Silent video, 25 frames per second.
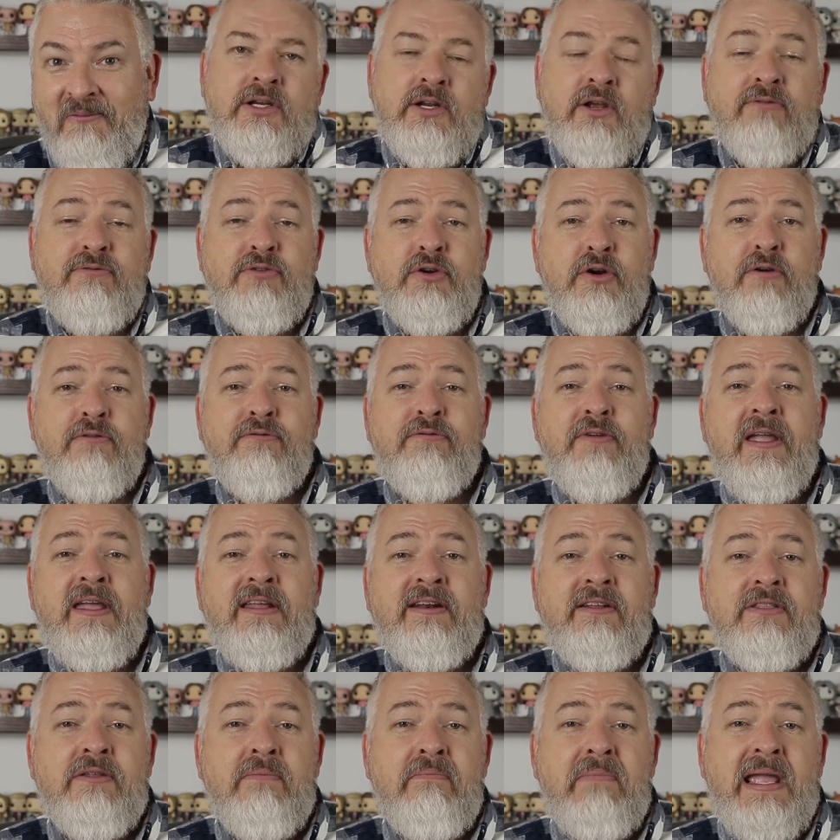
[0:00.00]
Now, if you're a
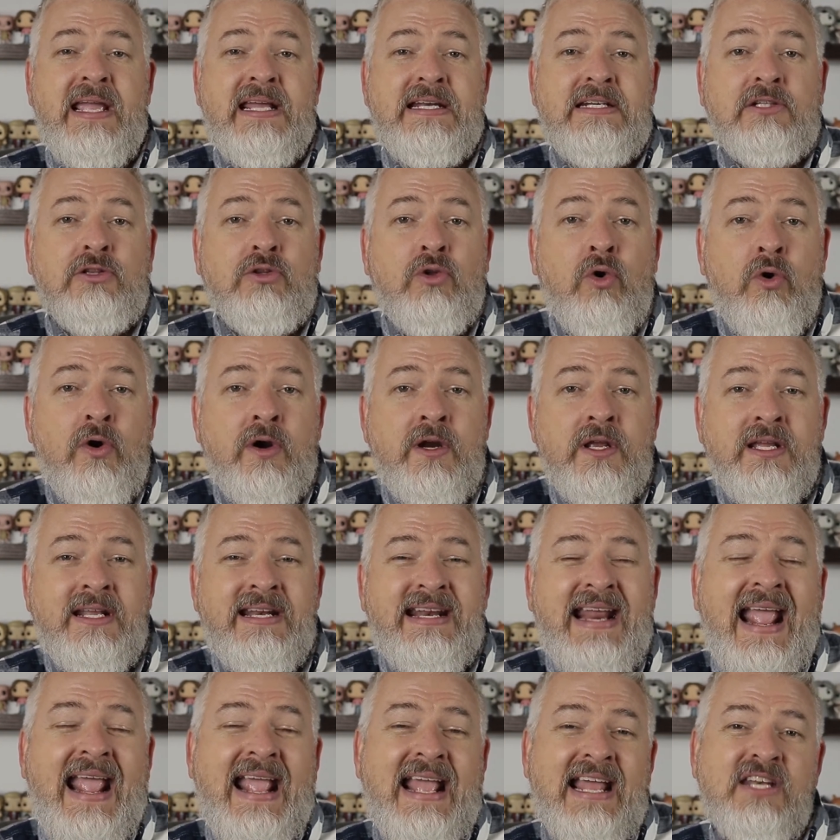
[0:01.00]
fan of The
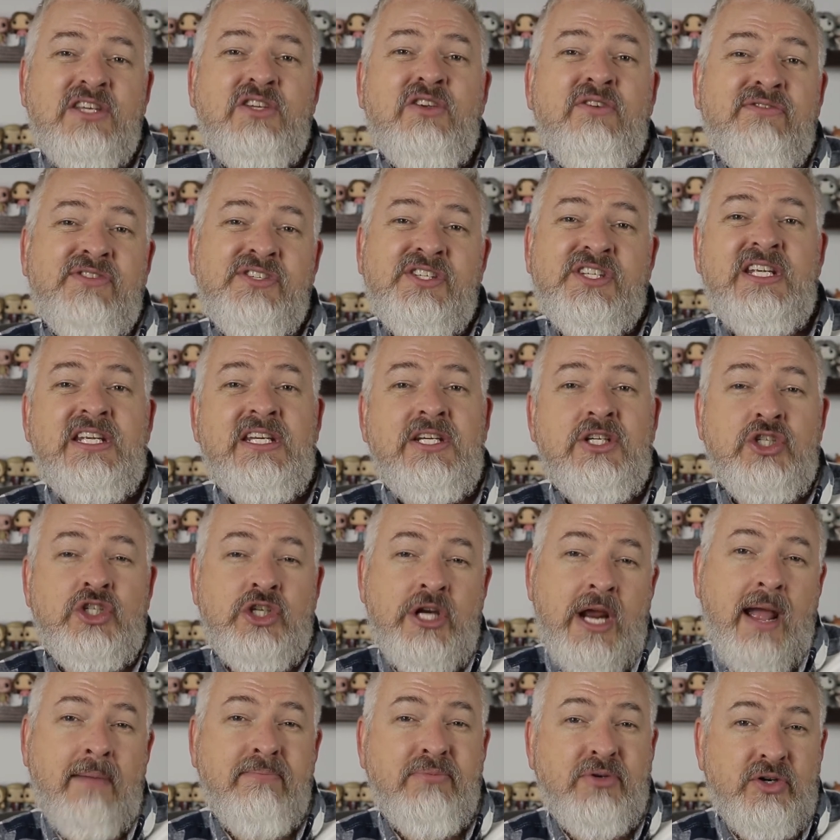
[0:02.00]
Mandalorian and you've seen
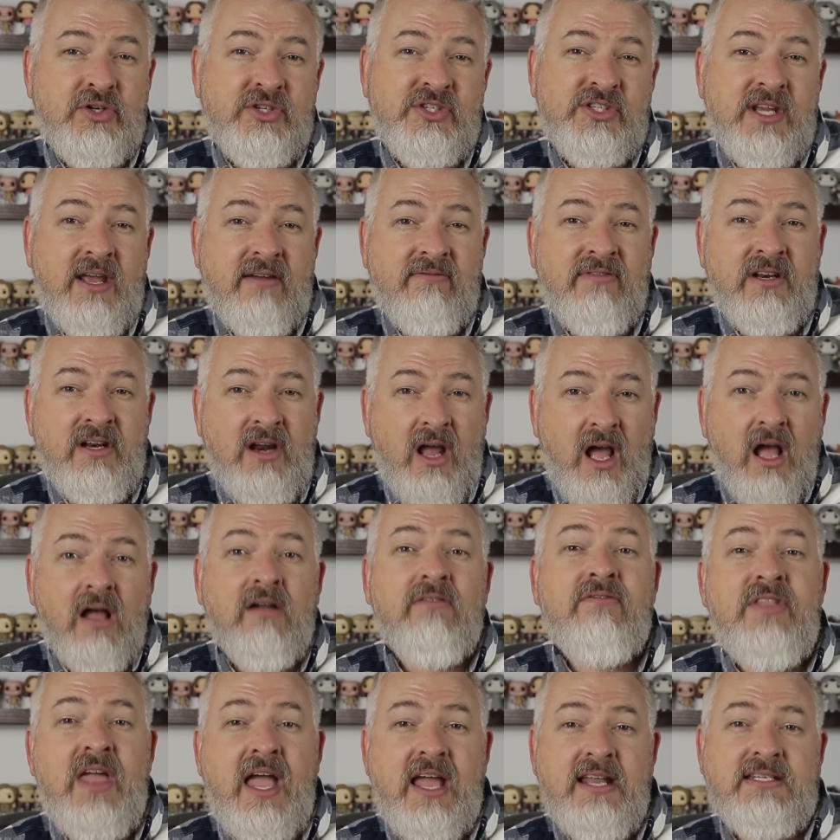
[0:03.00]
Chapter 7
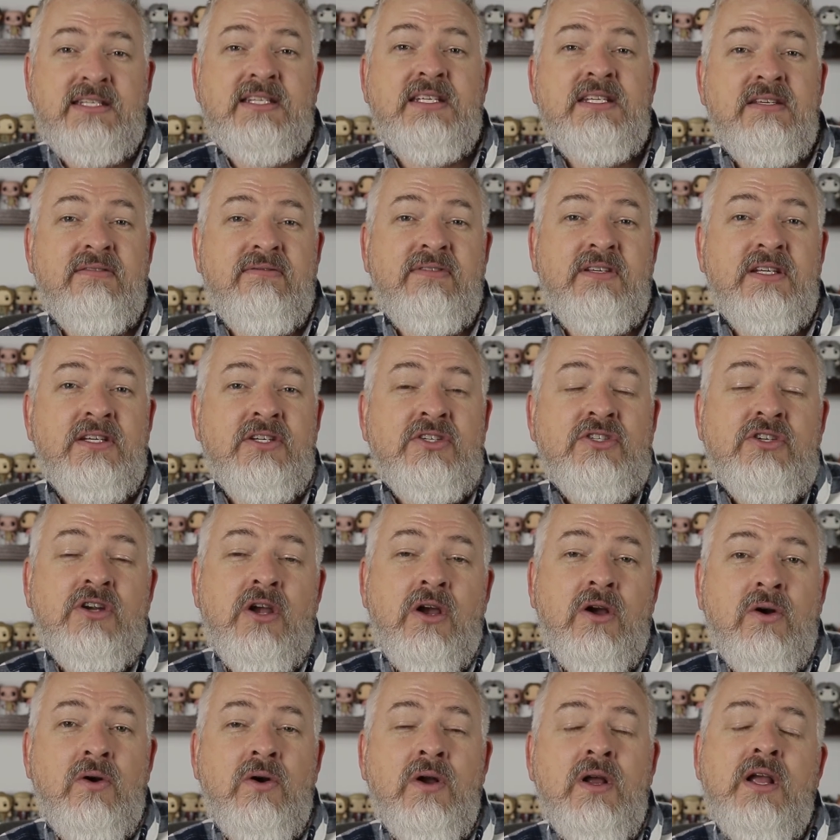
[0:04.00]
of that TV
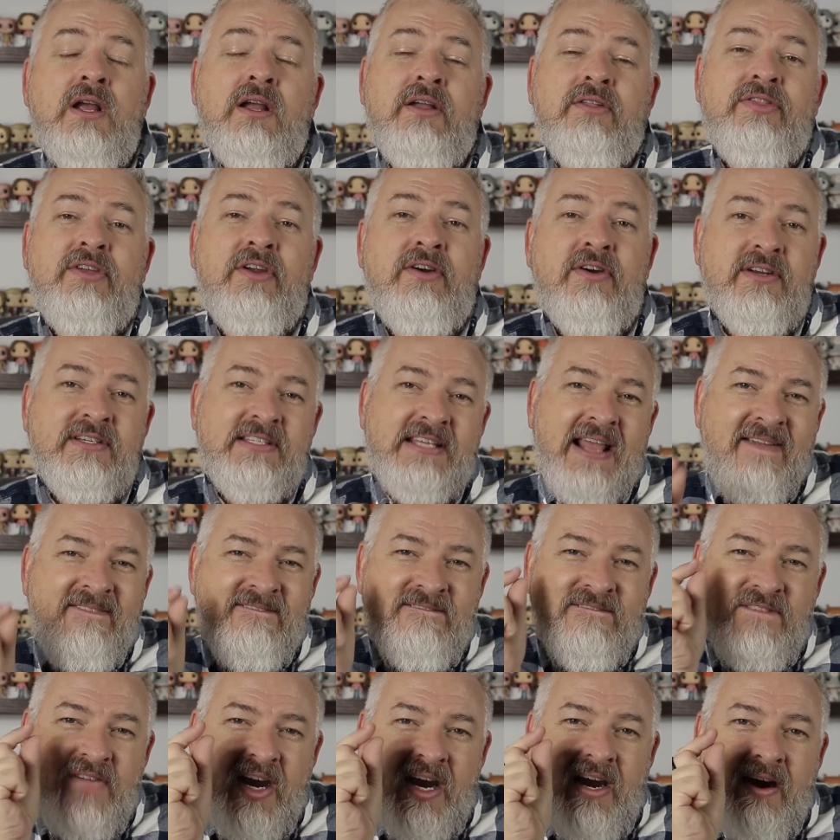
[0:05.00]
show, there is a
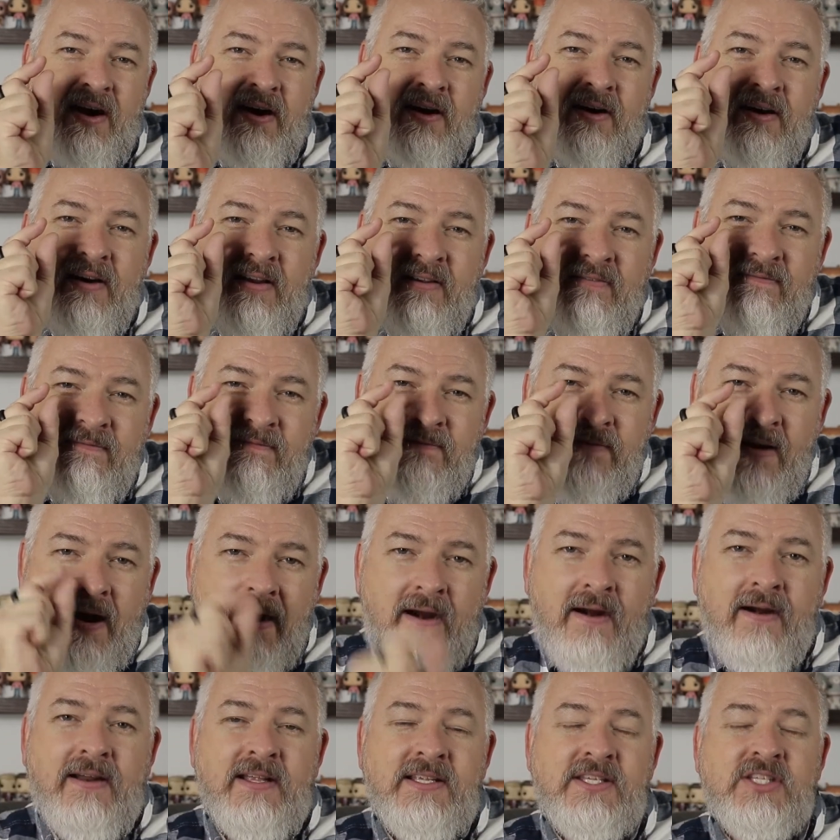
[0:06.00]
very,
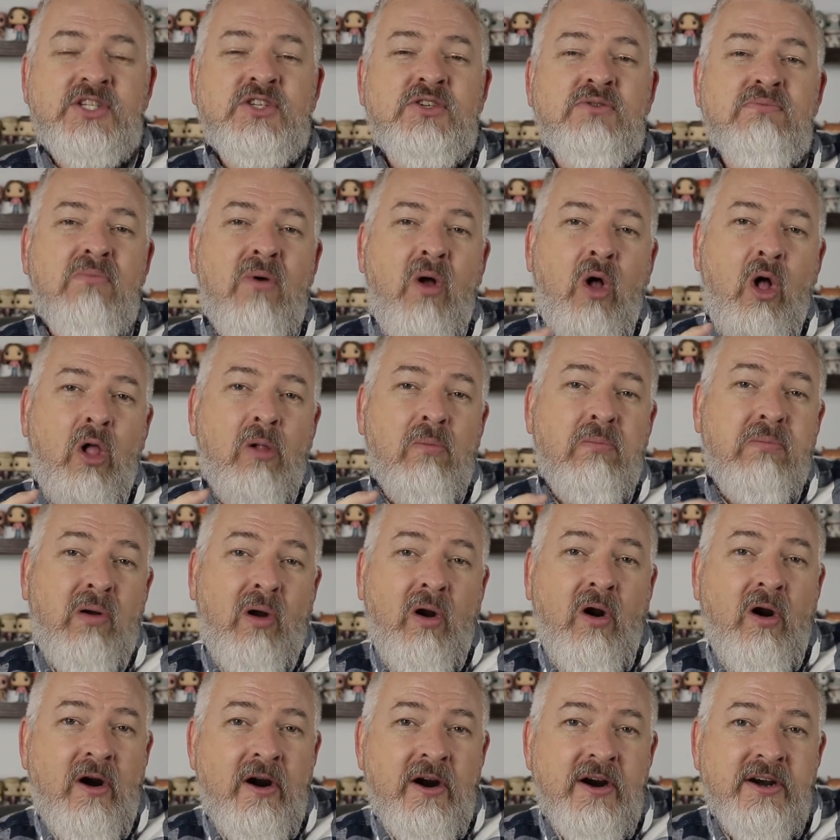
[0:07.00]
very small
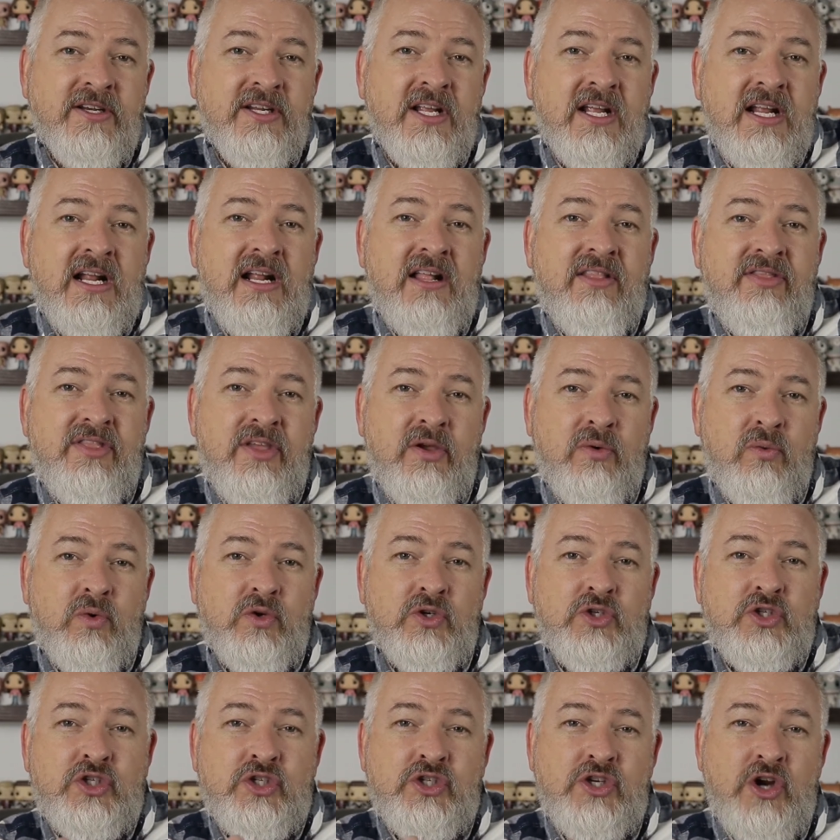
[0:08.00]
part that
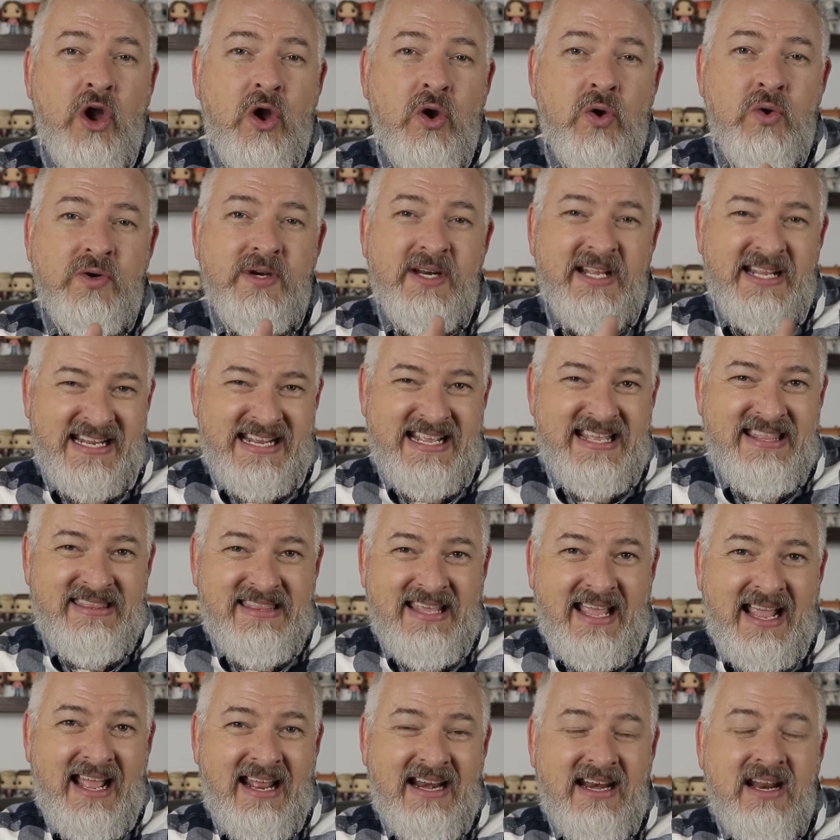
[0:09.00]
was shown in
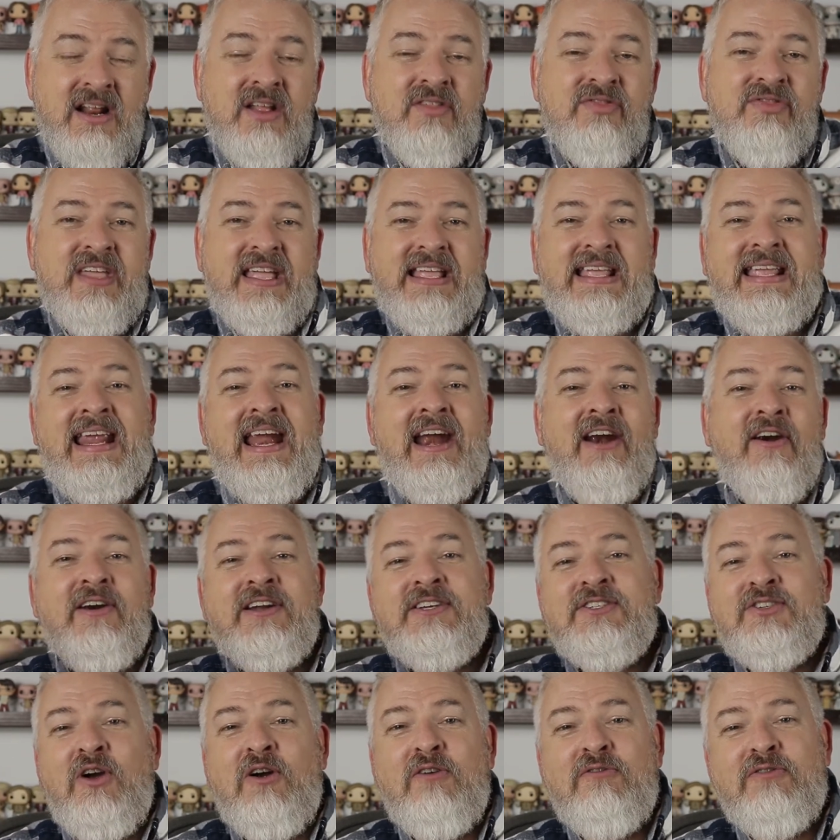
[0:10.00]
that
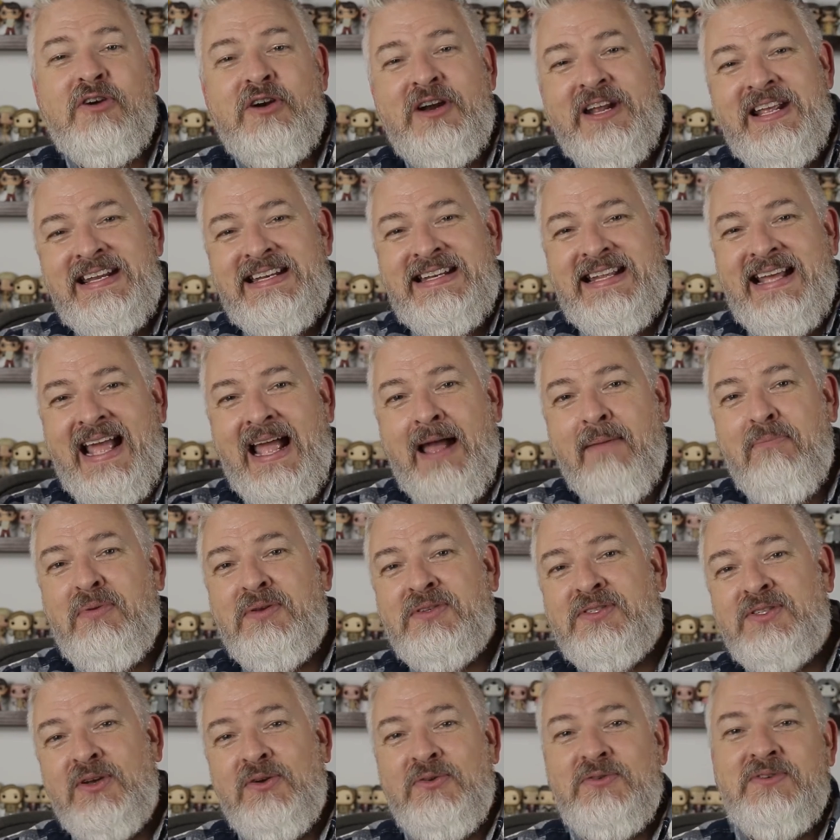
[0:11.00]
carries over into
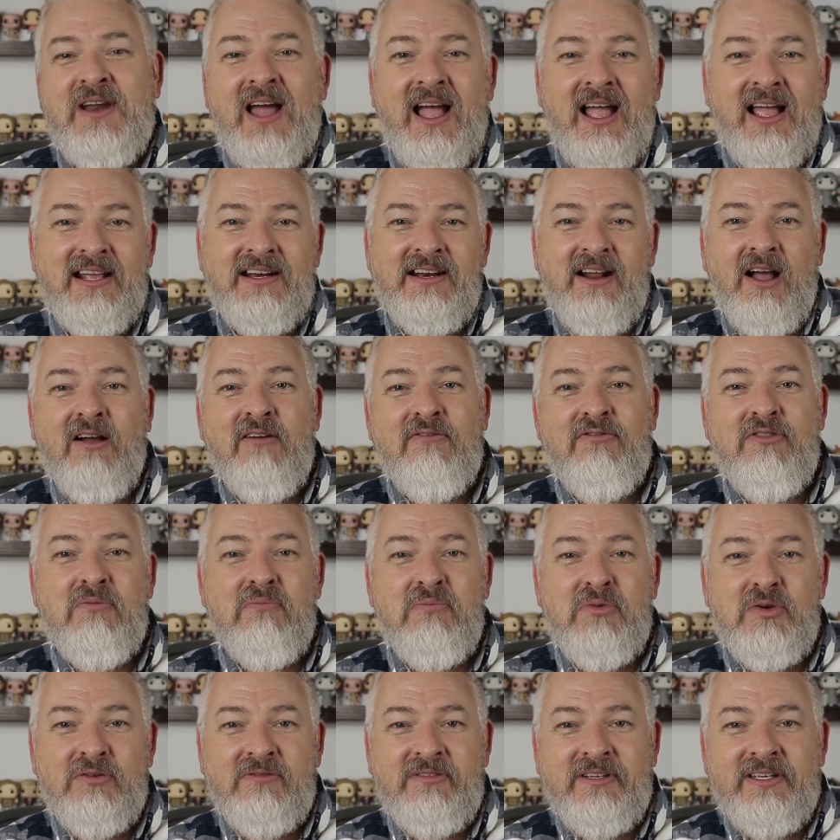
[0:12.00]
Episode 9 of the
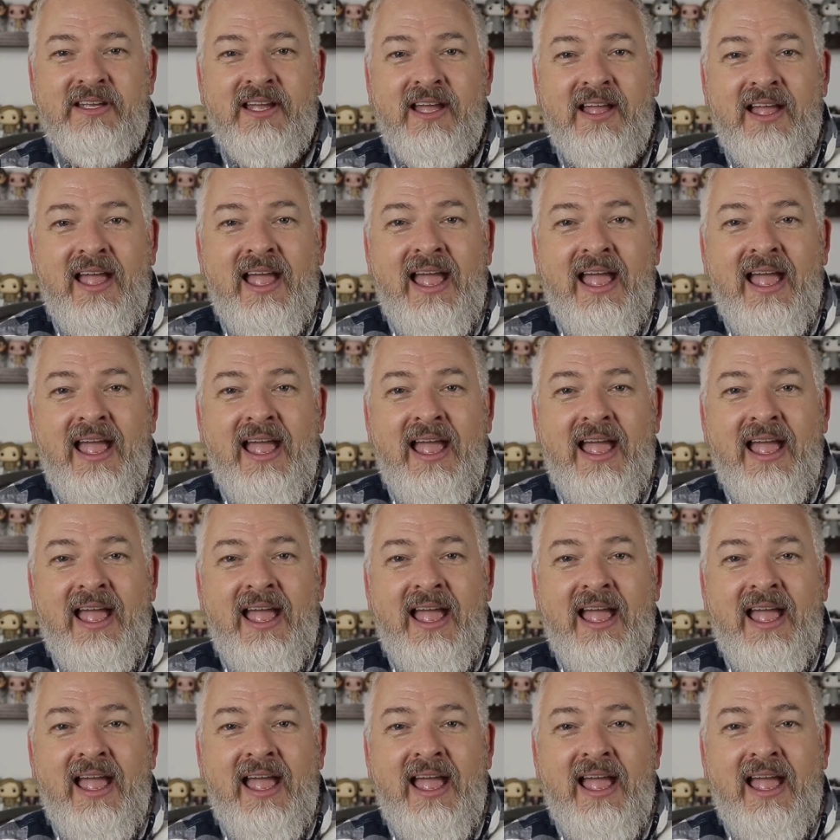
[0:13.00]
movie.